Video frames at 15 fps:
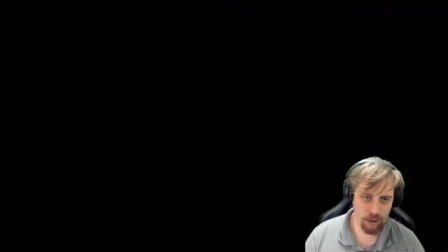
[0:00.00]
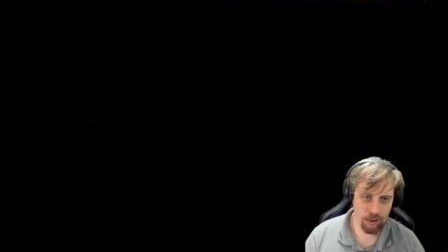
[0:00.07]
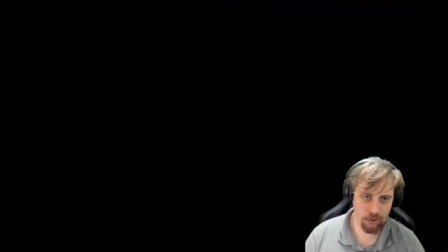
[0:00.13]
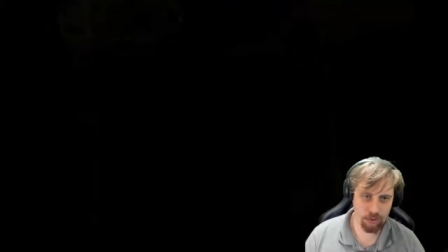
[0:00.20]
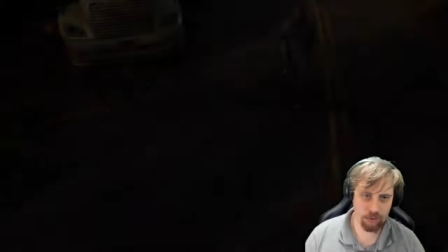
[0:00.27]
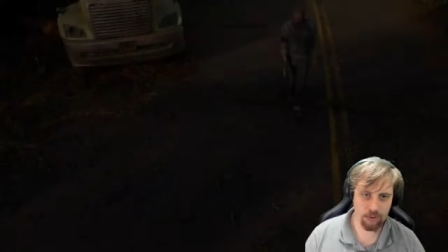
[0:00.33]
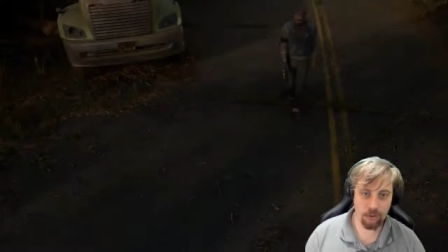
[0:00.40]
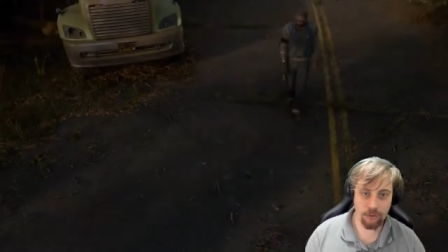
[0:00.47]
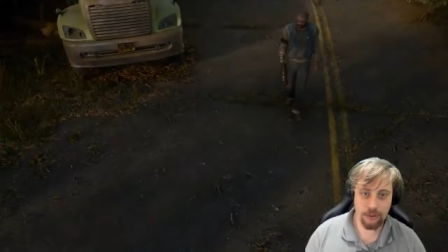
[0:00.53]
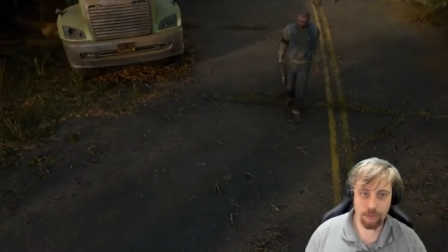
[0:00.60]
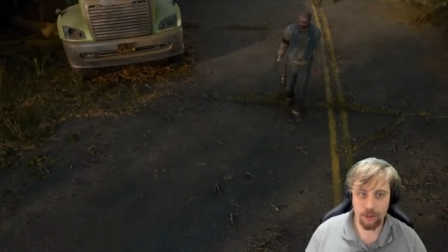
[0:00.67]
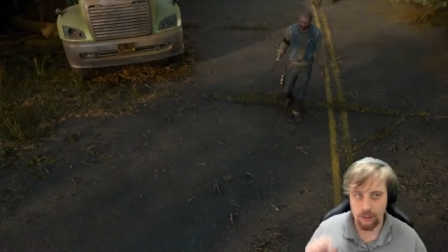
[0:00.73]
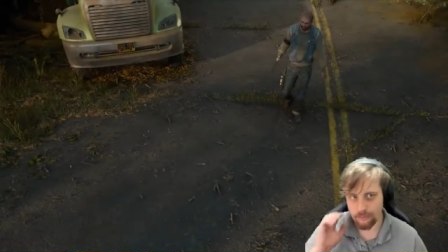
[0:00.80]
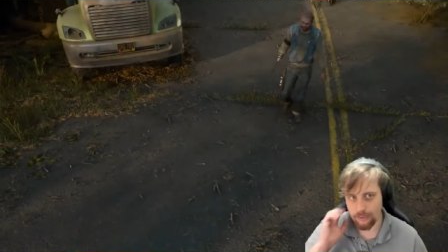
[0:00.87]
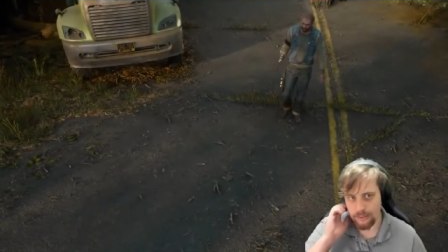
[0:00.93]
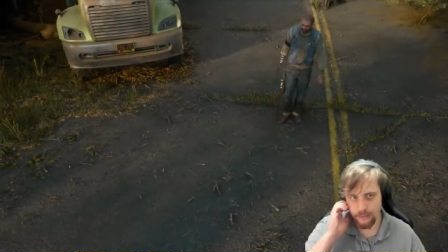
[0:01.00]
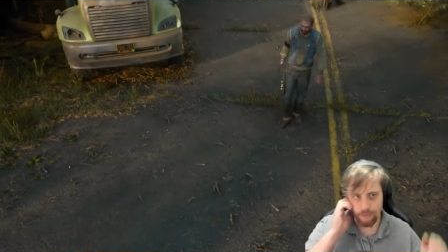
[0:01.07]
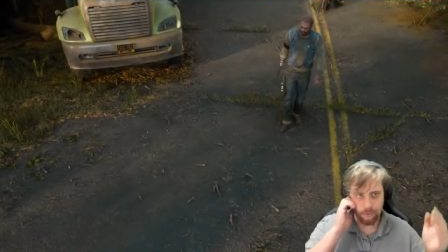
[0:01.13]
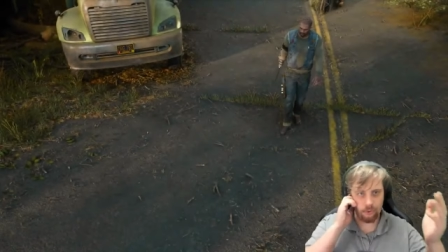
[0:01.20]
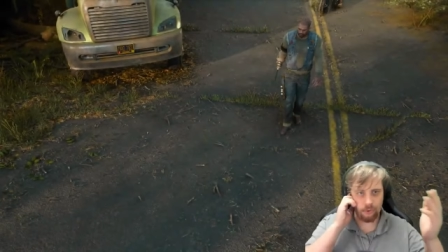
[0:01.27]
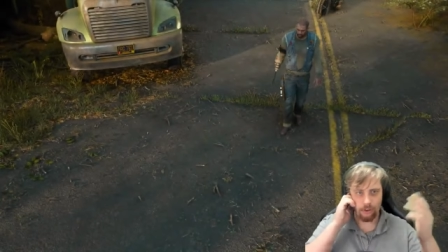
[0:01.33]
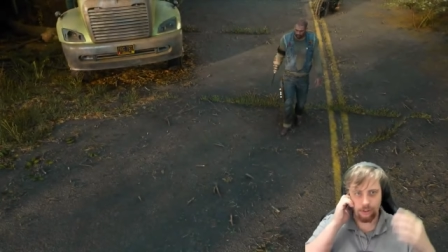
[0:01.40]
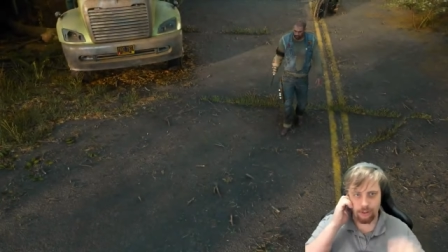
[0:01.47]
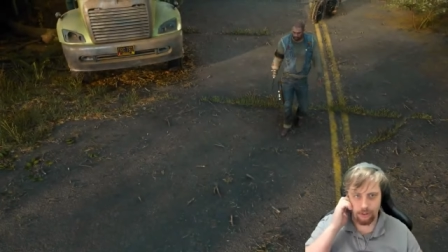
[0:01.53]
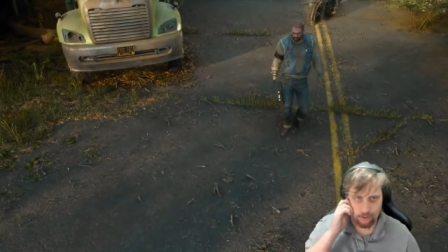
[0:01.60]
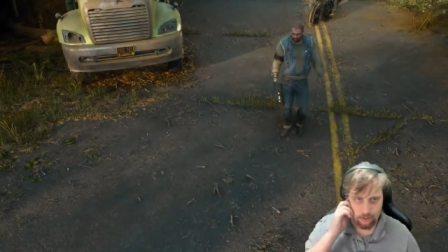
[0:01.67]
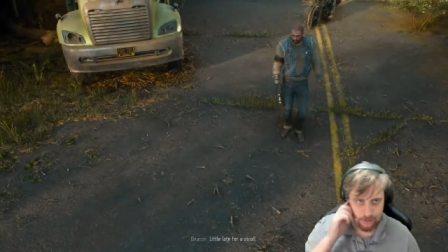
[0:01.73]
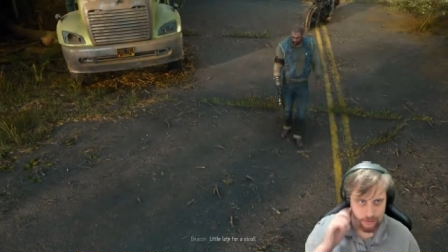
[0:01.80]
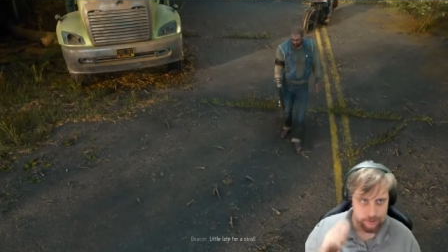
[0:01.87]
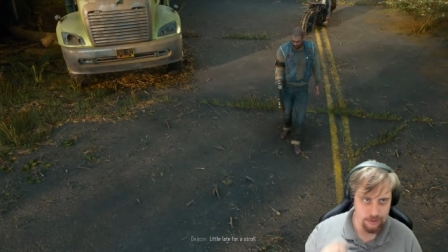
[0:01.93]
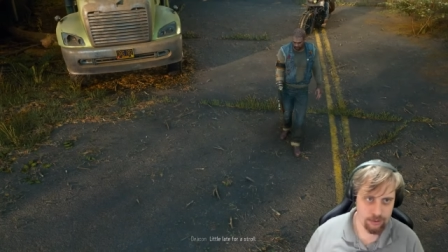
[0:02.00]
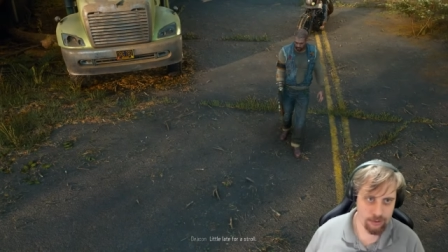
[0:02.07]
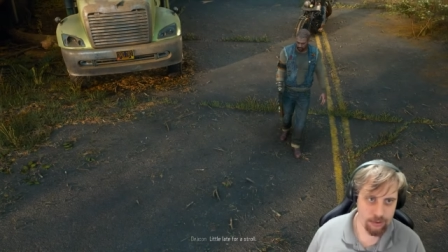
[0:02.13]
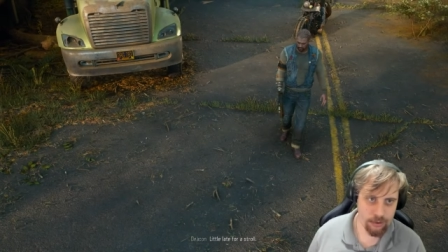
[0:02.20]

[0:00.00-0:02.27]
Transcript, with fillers: Yo, oh, he's walking right into a horde. You're crazy.